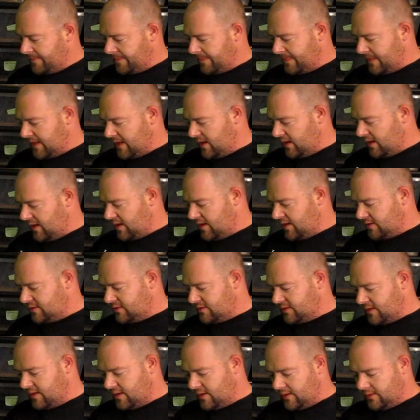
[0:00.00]
they get
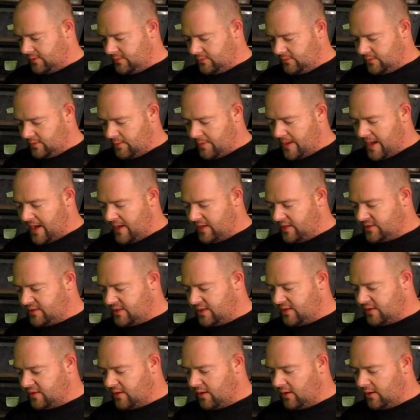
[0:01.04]
the bodies
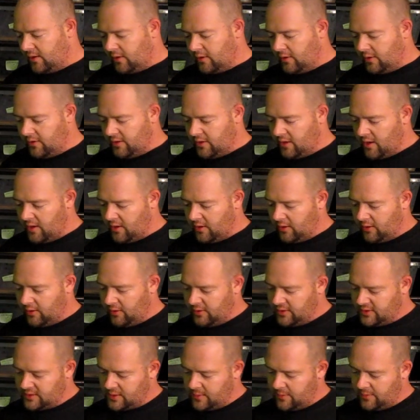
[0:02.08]
get darker and darker,
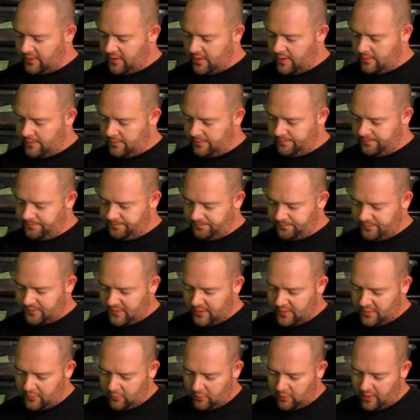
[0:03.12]
and some of them
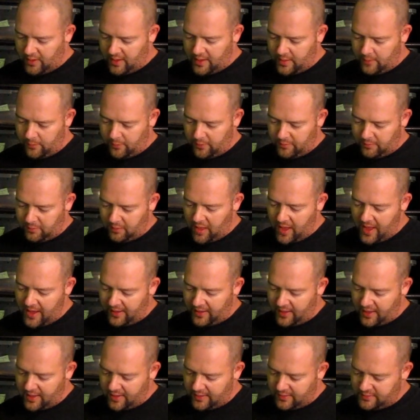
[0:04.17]
will end up with black
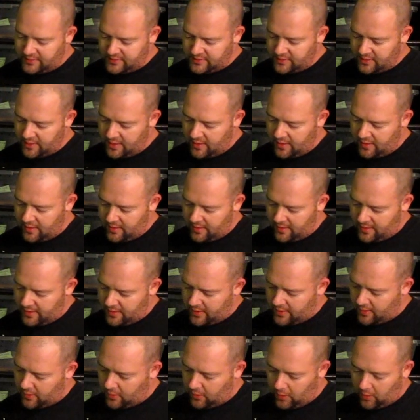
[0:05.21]
heads
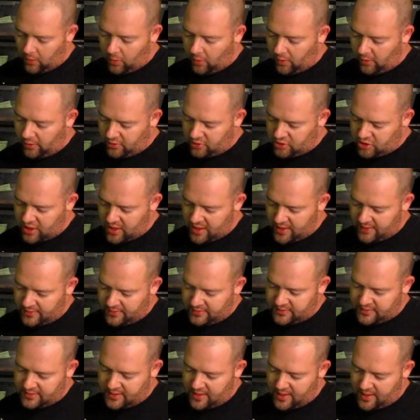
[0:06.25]
or orange
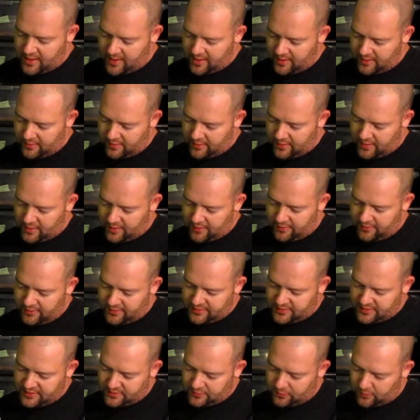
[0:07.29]
heads, and
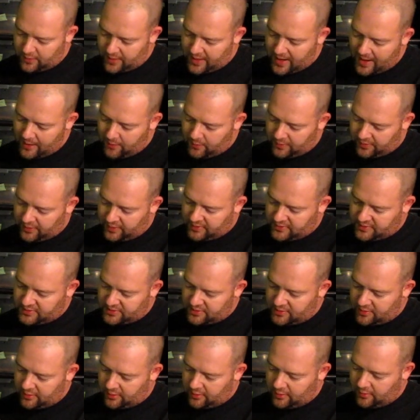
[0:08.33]
this is what I would
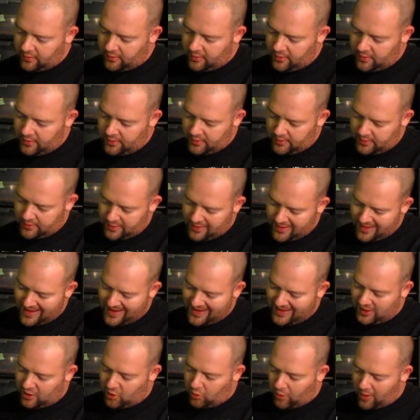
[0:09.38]
consider
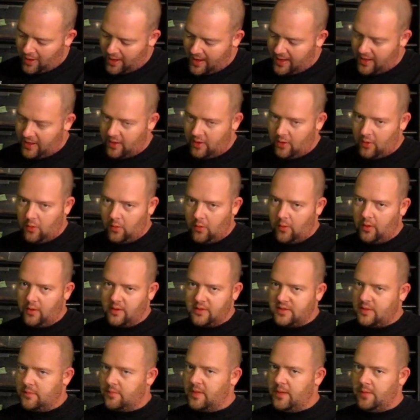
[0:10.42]
a gray, or
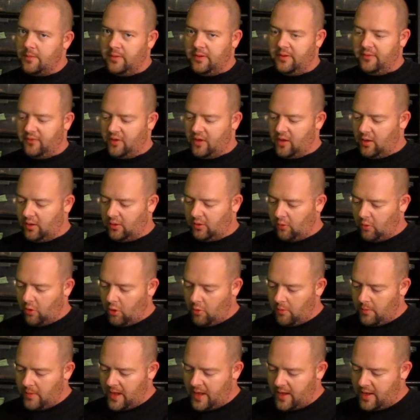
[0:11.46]
some people even call
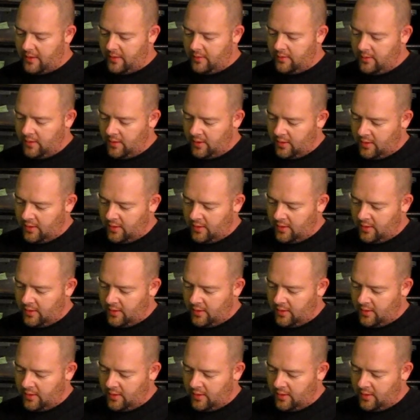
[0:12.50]
chrome head.